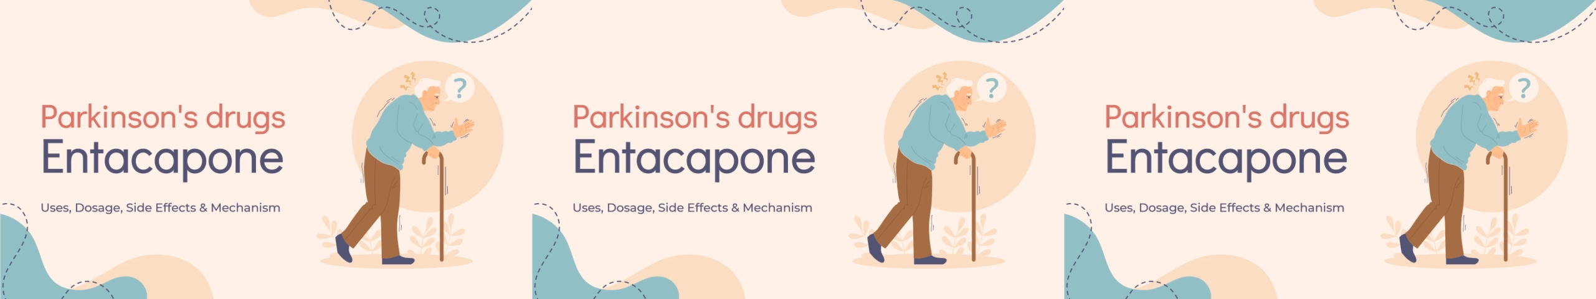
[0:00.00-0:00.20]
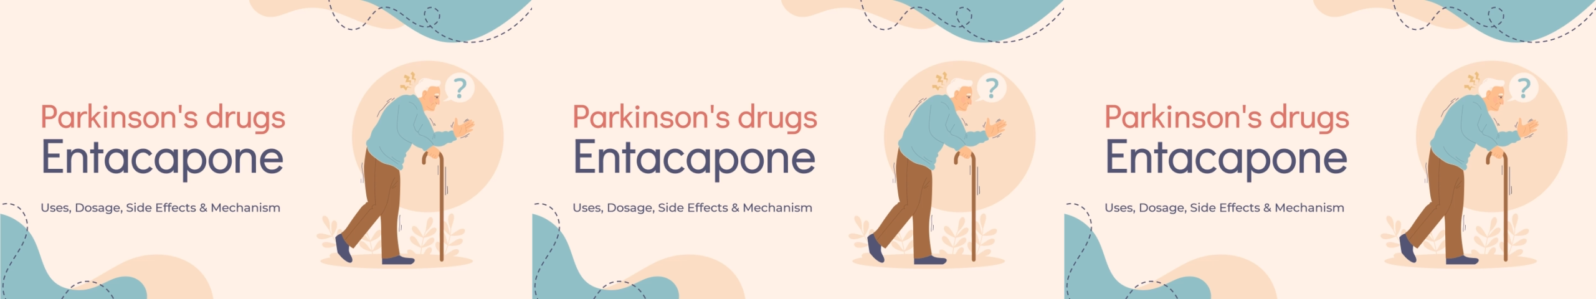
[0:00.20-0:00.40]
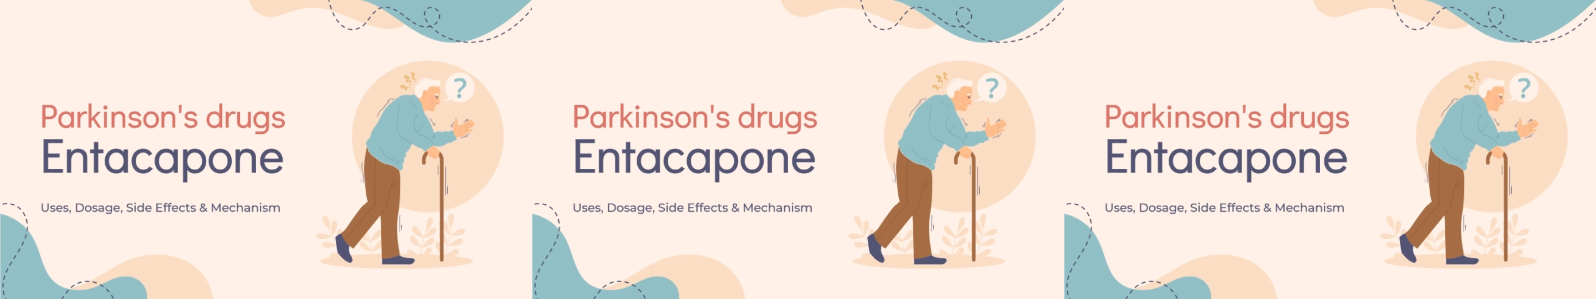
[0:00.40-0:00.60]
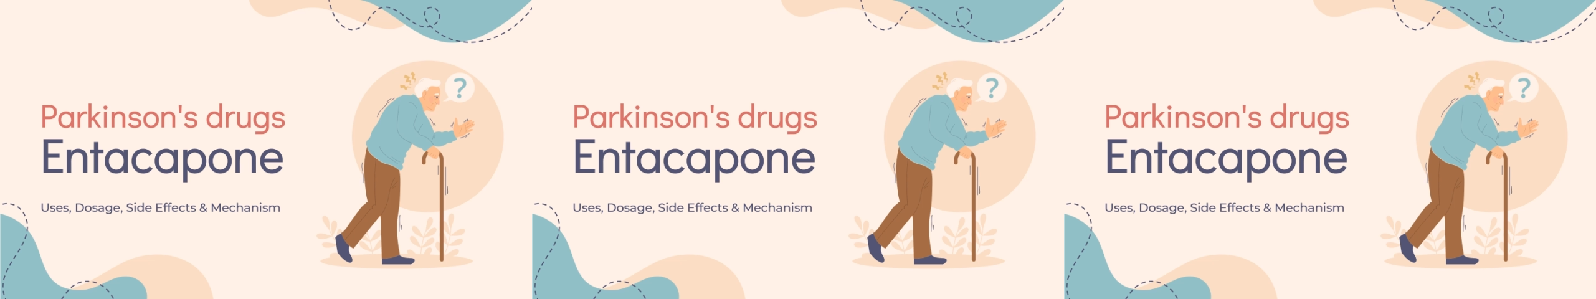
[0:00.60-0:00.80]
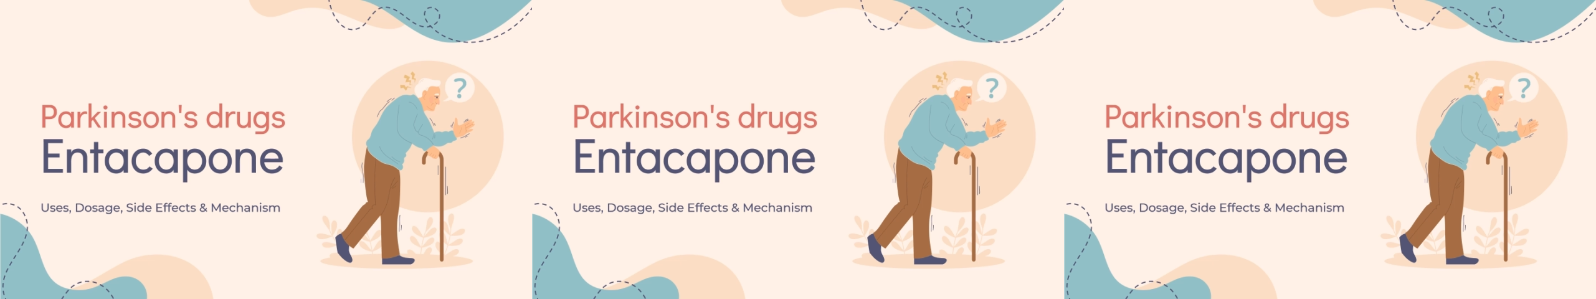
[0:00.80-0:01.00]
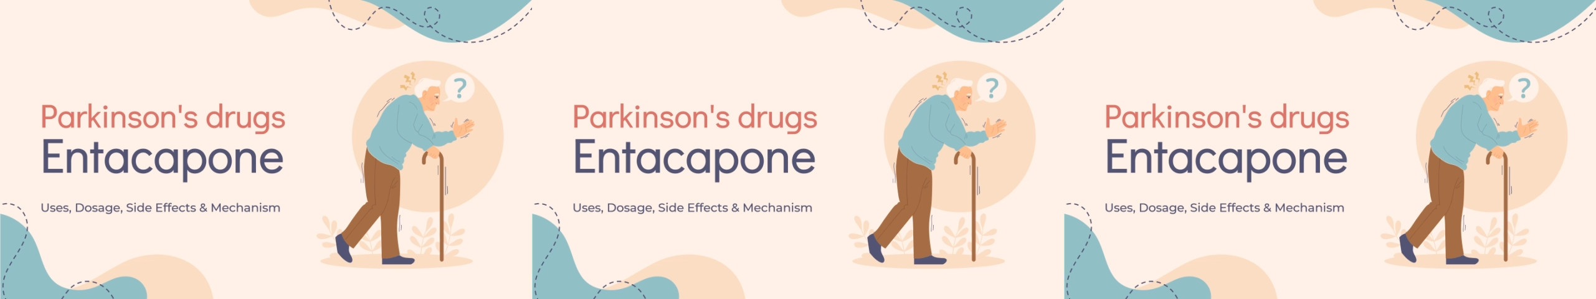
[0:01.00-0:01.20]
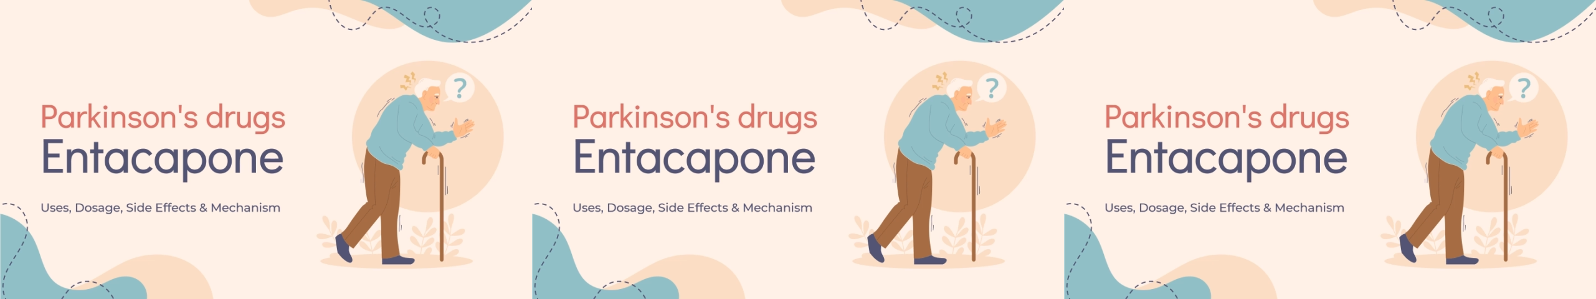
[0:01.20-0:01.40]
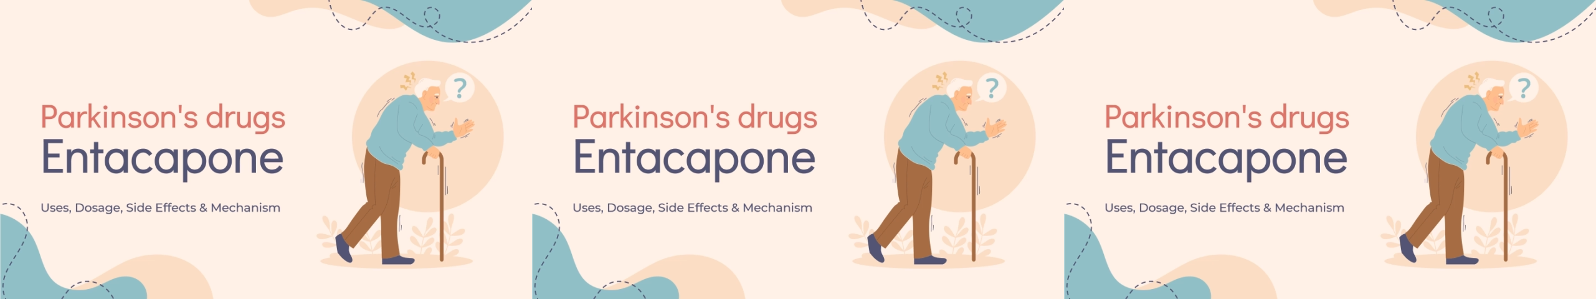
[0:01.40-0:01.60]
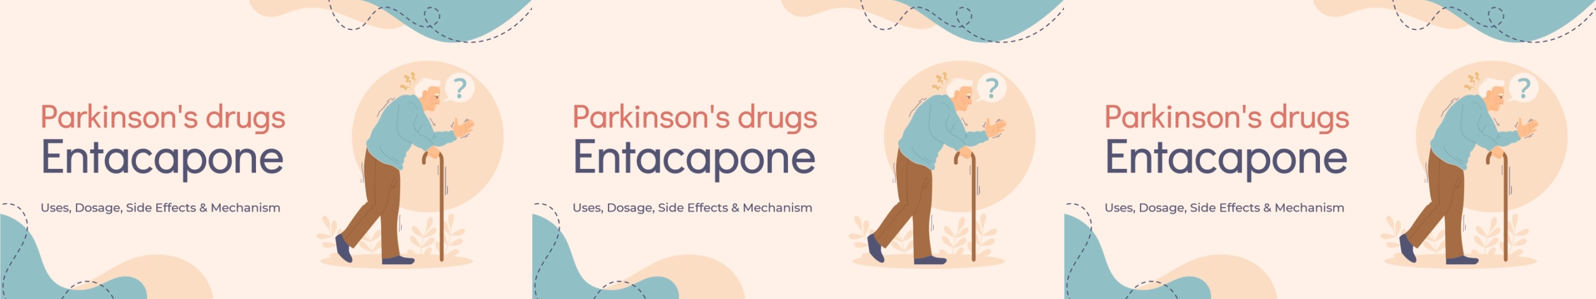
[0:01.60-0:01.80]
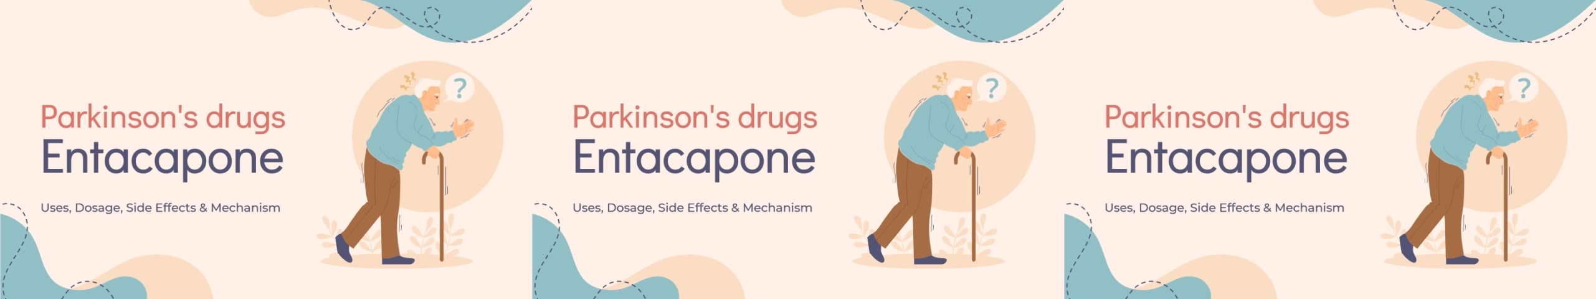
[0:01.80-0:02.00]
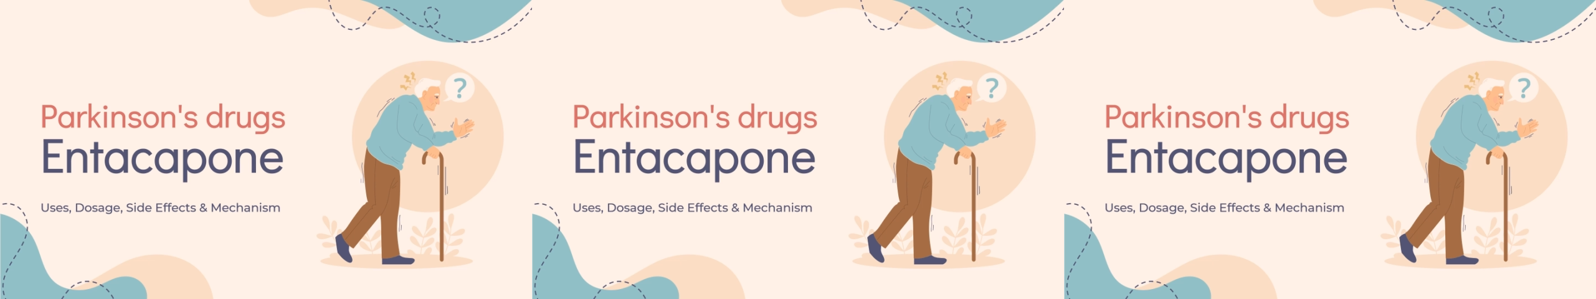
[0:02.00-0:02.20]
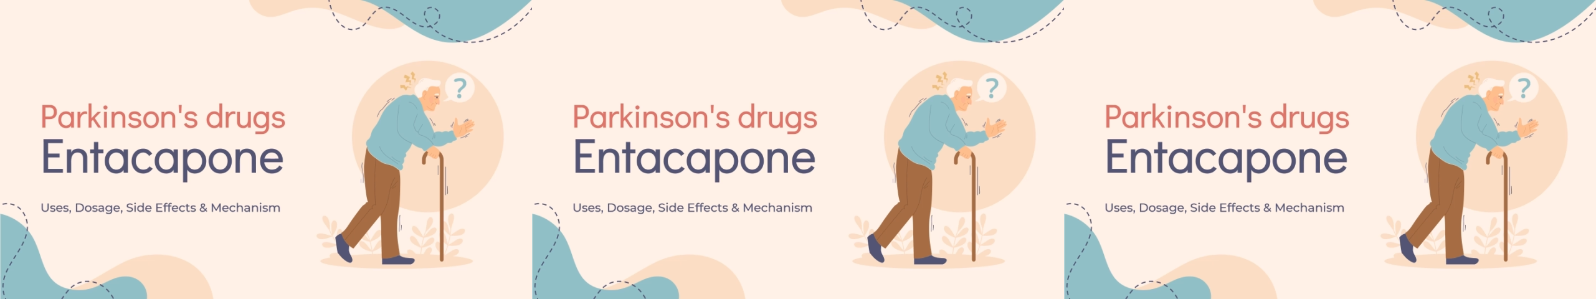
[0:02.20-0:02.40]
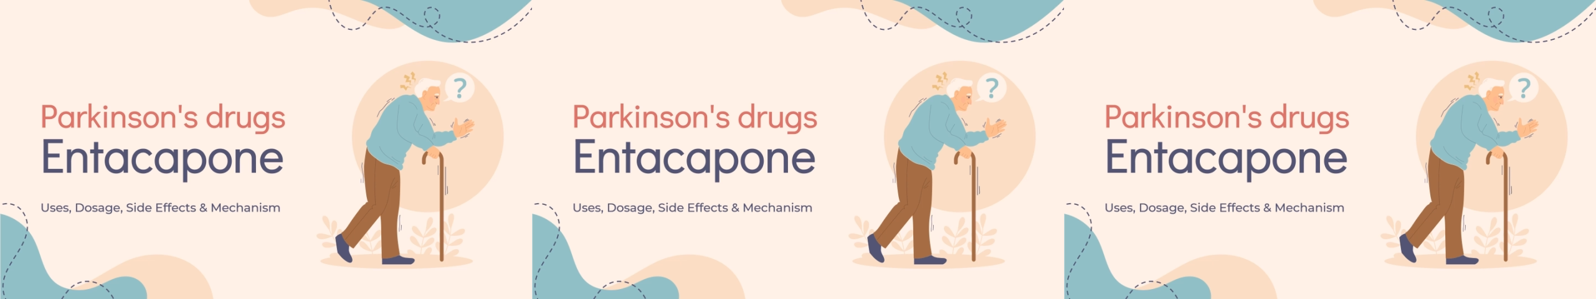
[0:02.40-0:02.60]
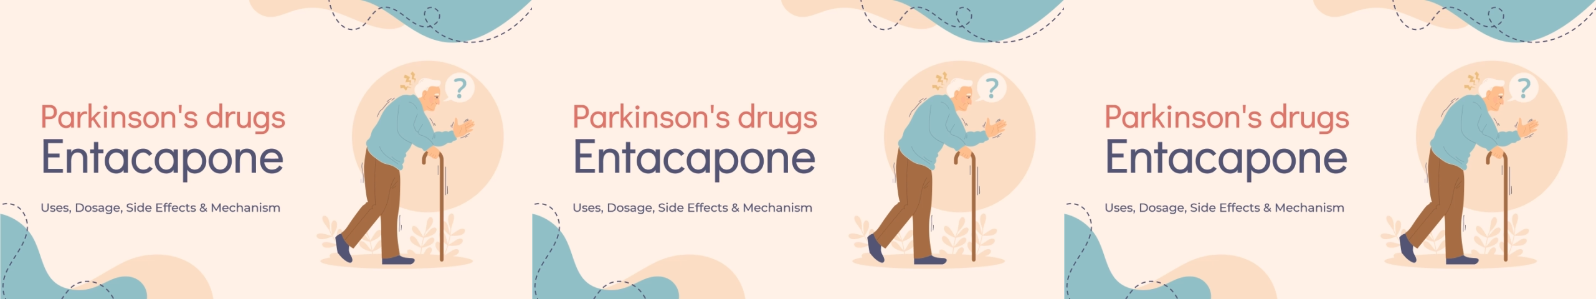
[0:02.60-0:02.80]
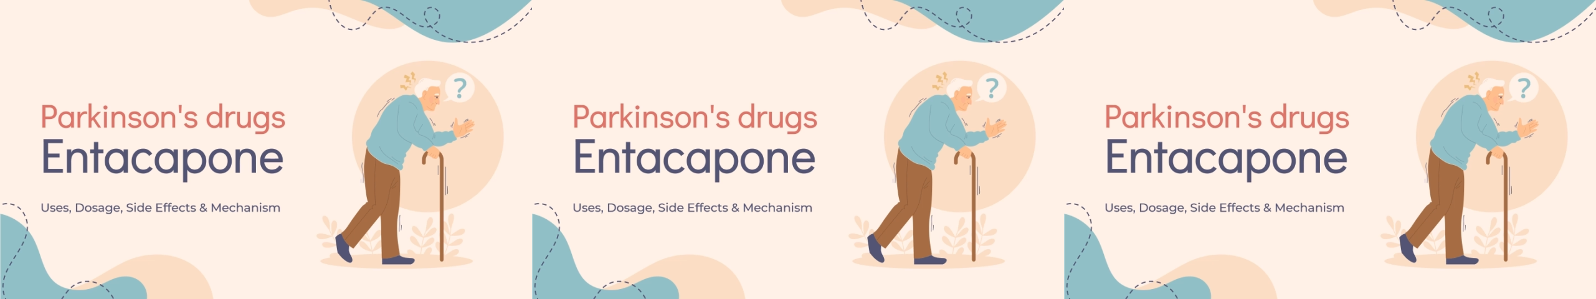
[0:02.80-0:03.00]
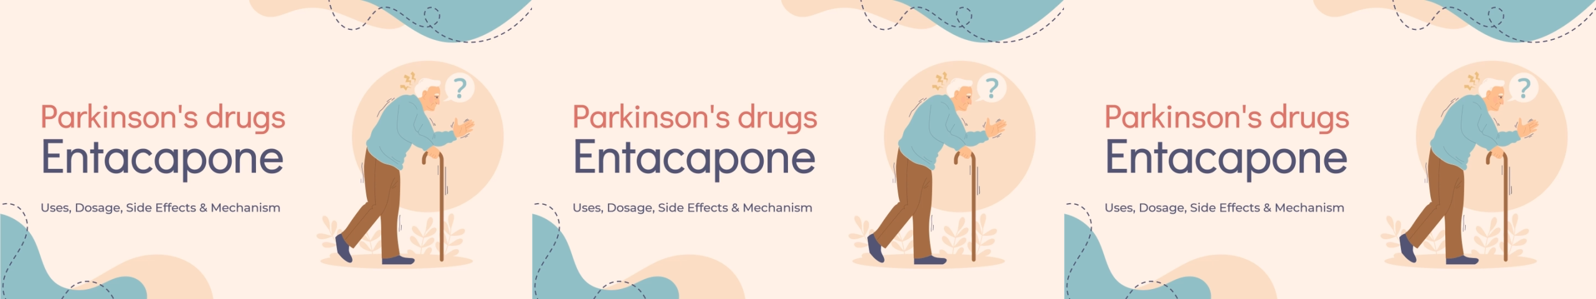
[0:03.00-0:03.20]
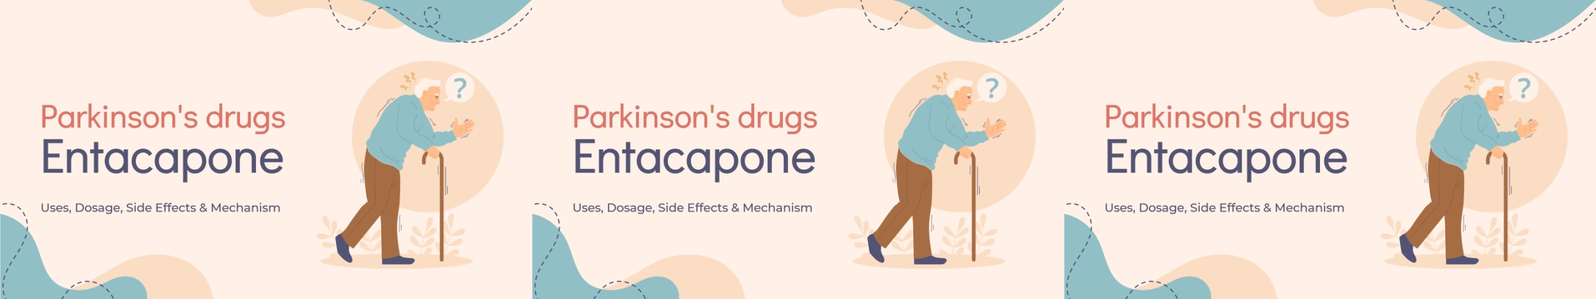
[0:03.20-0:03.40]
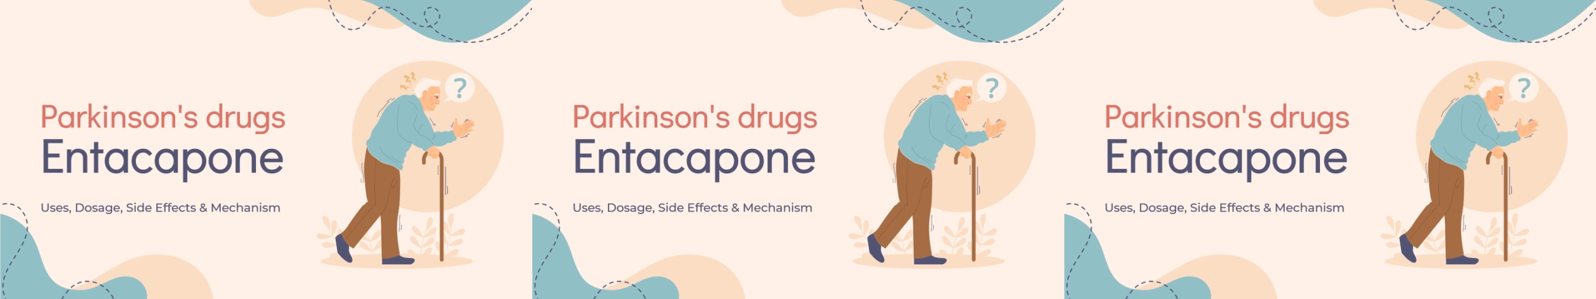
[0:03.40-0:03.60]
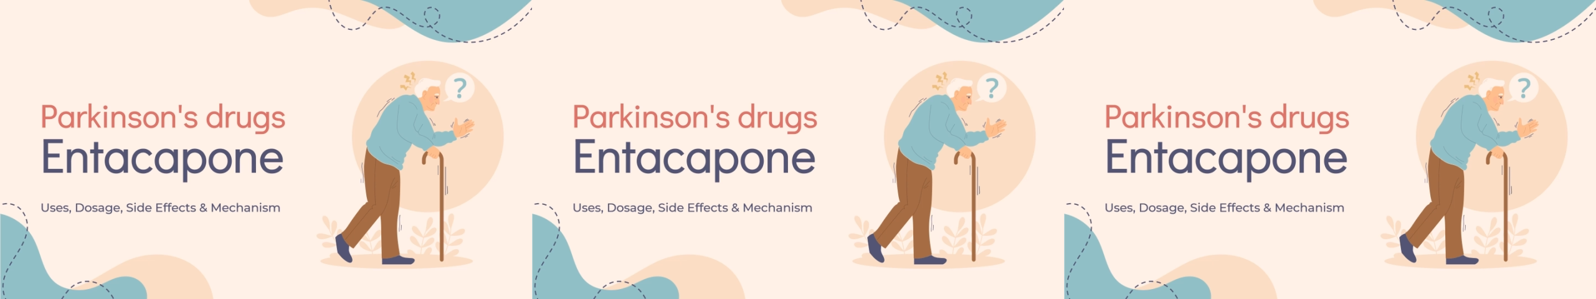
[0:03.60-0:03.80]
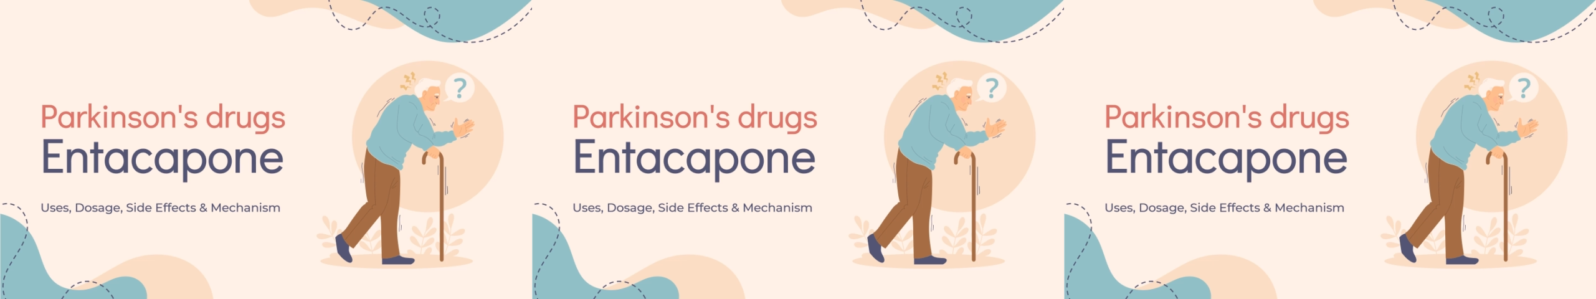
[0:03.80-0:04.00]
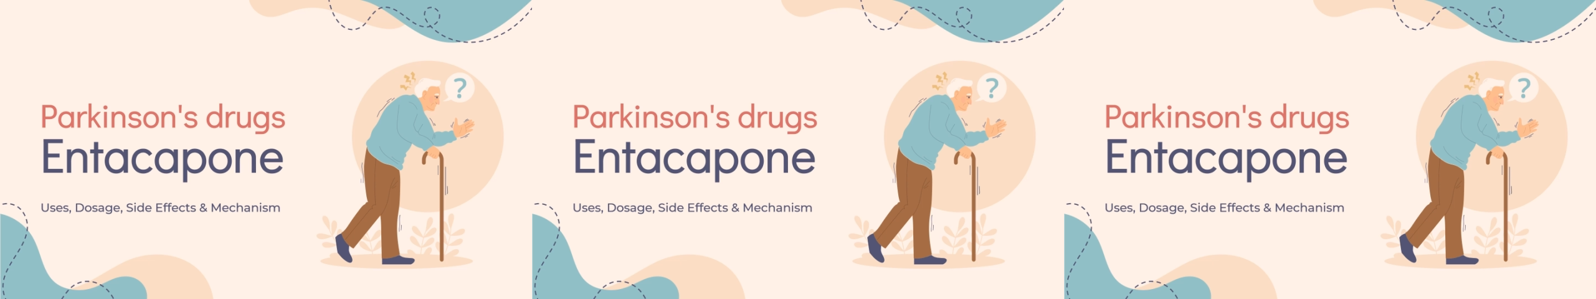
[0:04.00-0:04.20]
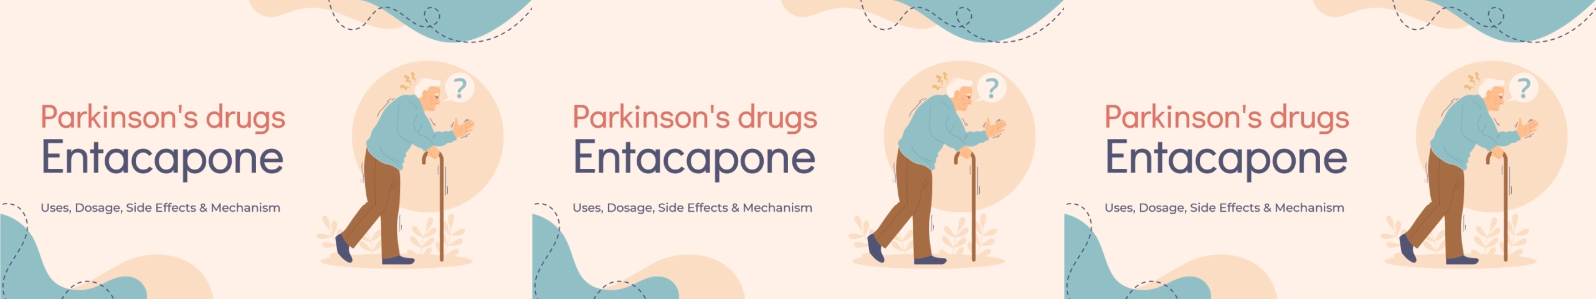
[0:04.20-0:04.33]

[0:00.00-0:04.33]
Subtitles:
(no speaker visible)